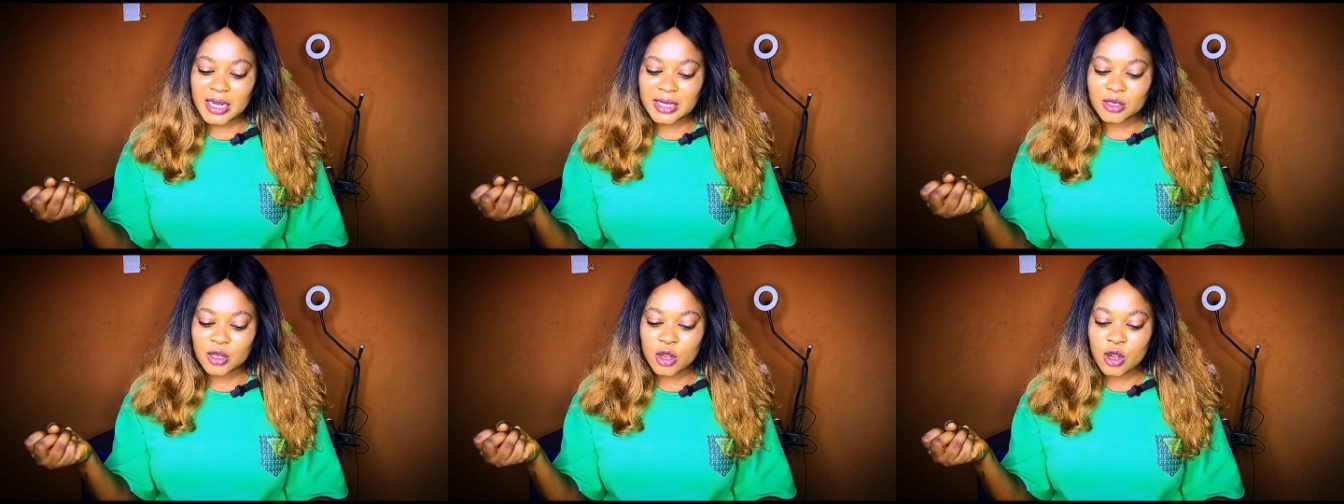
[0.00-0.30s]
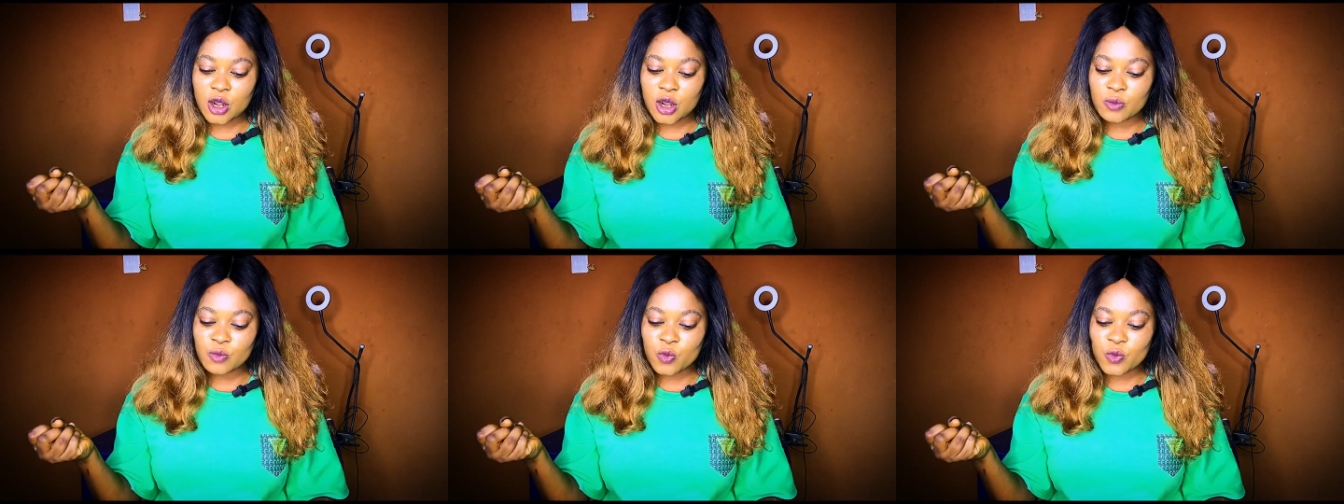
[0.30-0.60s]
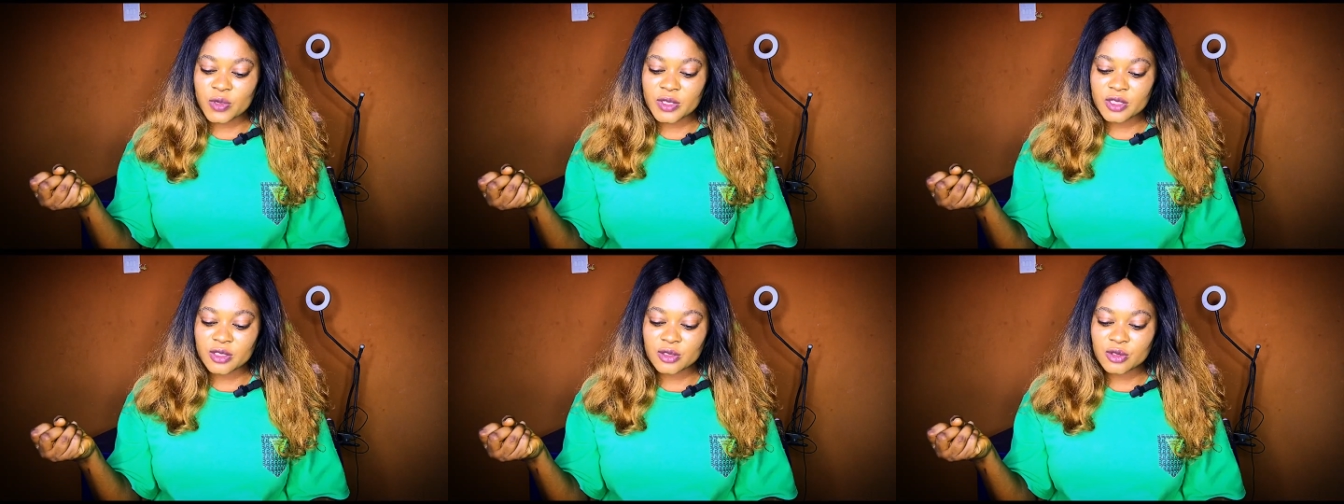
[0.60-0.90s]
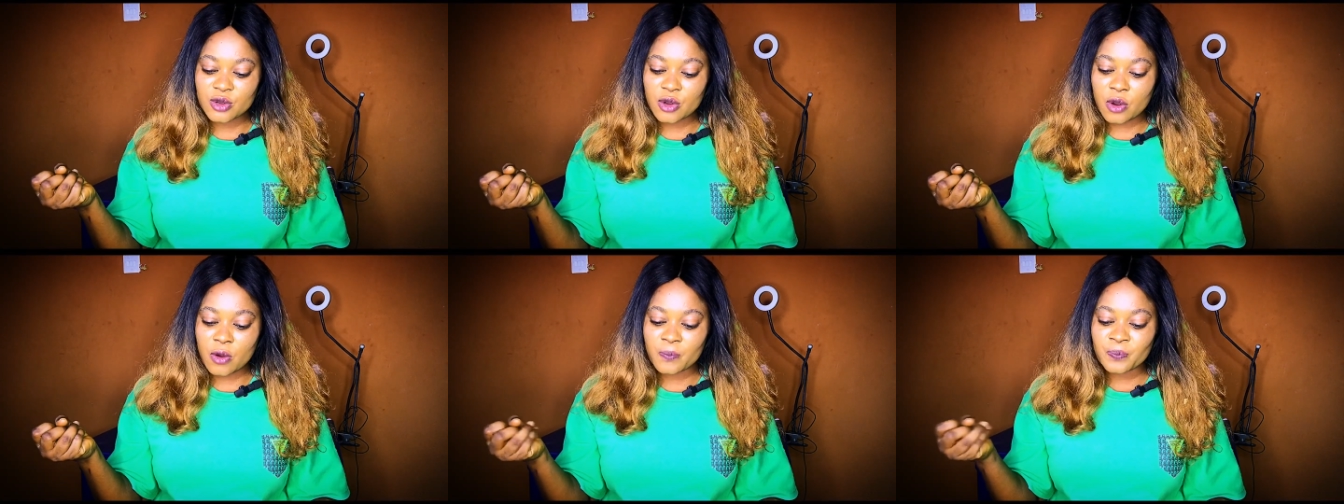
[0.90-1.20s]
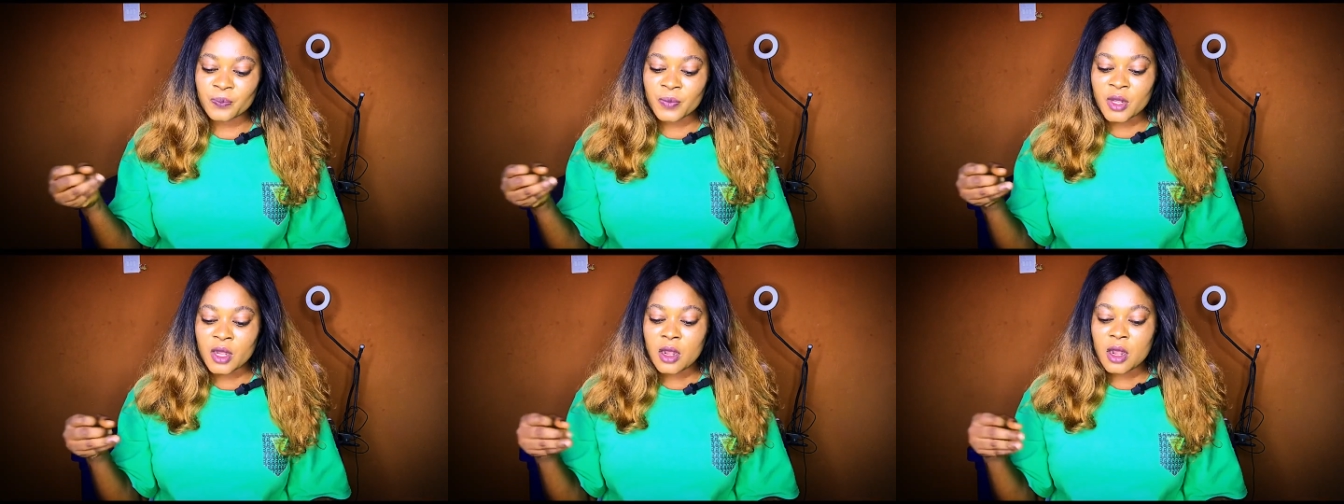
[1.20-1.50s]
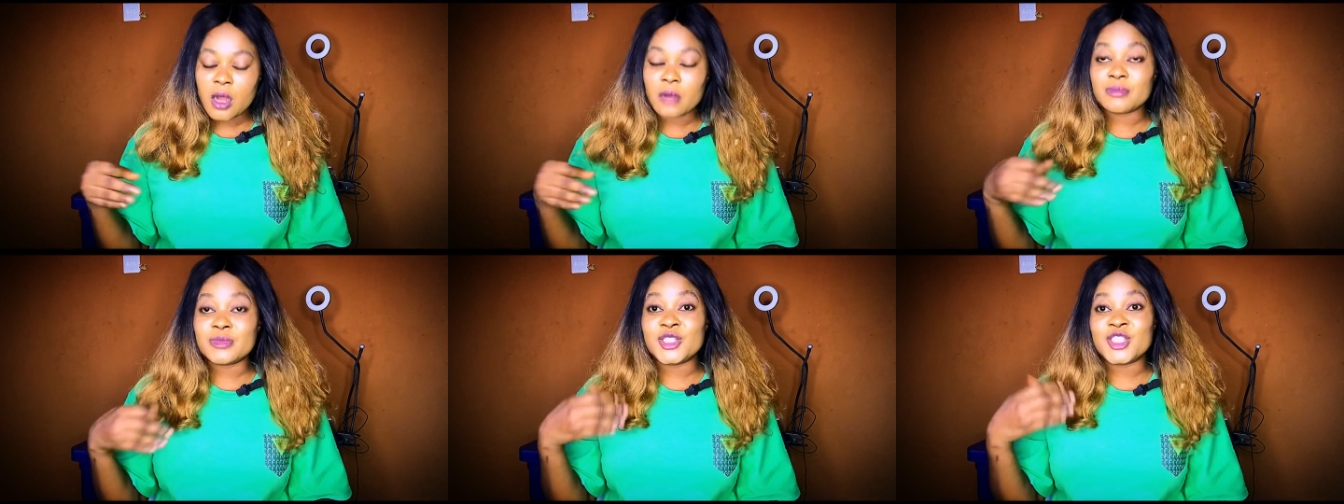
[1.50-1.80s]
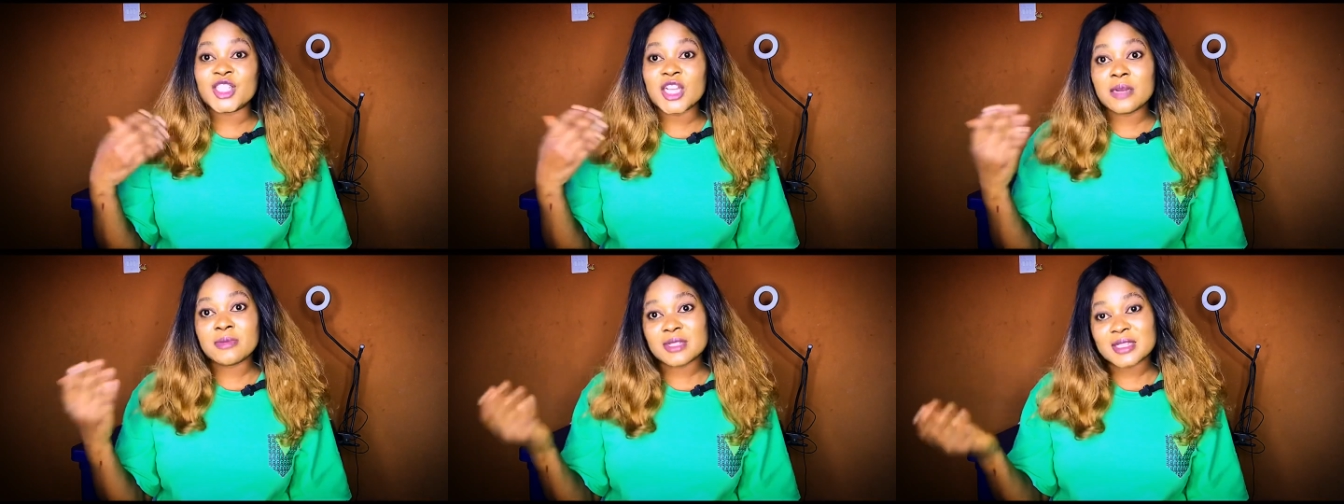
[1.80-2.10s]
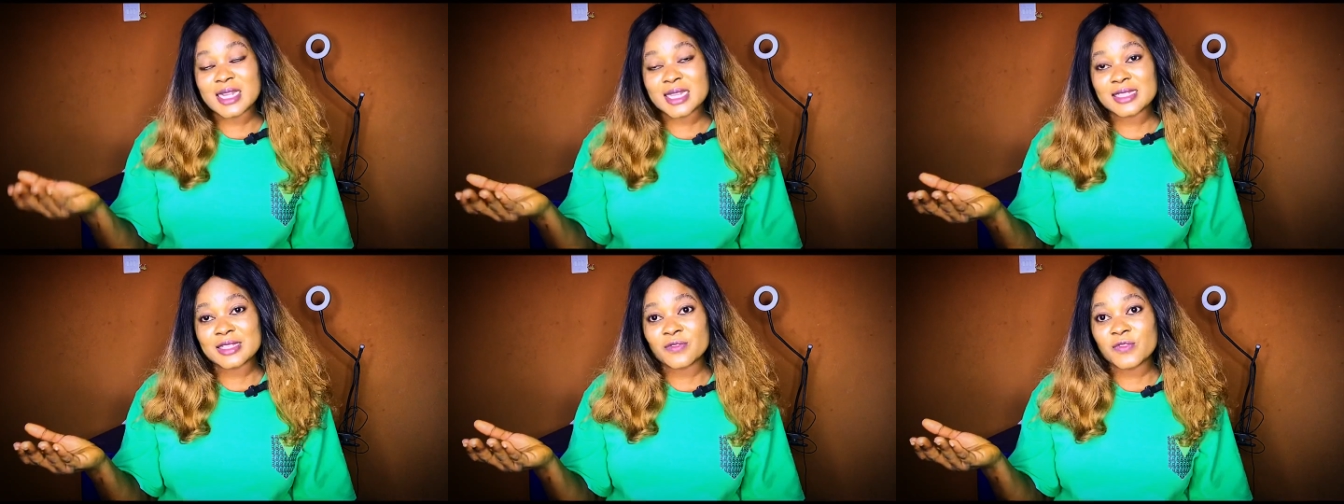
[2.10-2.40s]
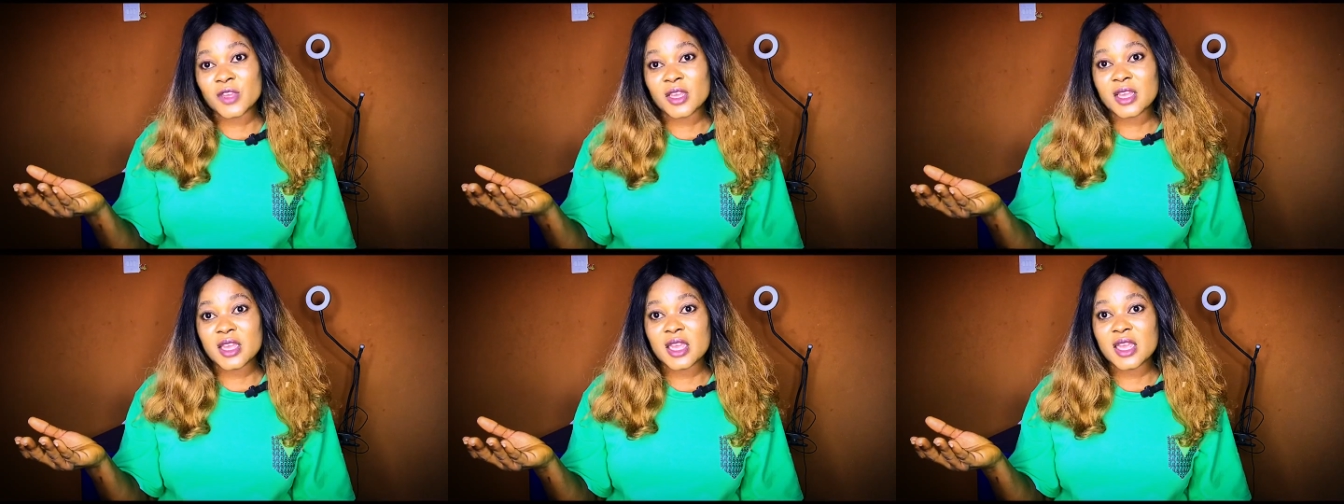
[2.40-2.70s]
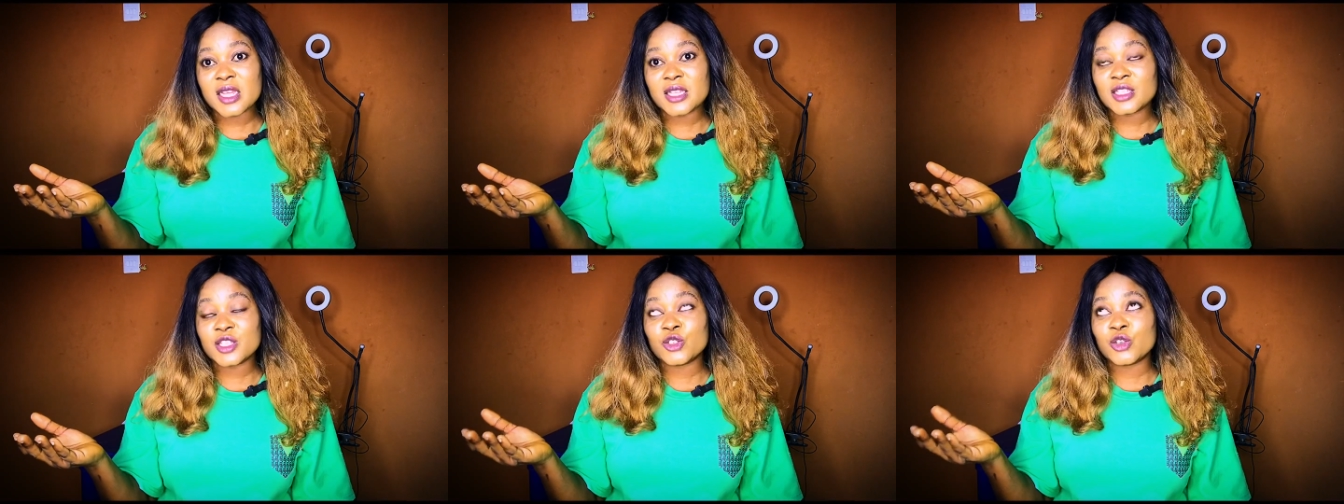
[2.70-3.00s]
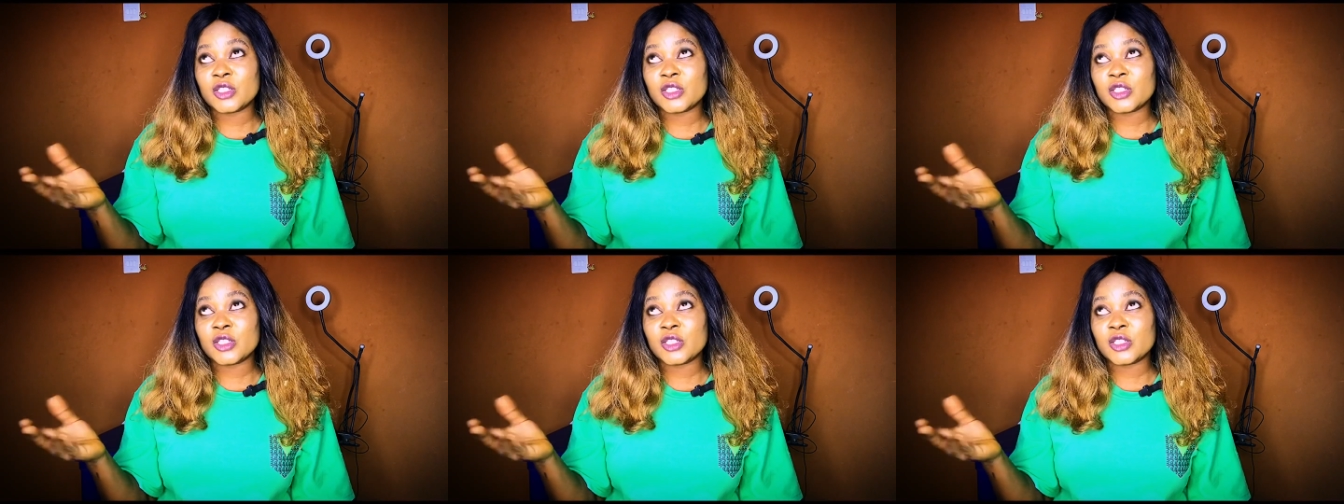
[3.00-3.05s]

and come with your JAMB certificate,